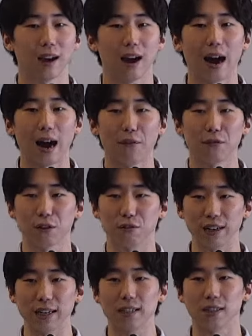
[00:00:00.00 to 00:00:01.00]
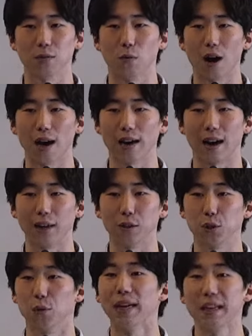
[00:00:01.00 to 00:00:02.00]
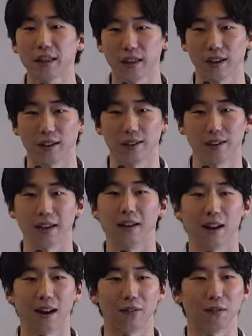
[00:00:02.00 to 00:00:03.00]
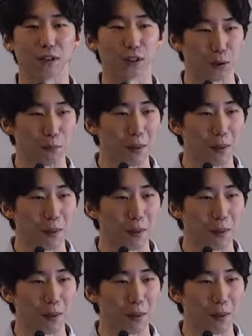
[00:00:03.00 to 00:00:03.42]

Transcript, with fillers: half the reason why I do anything in life is to make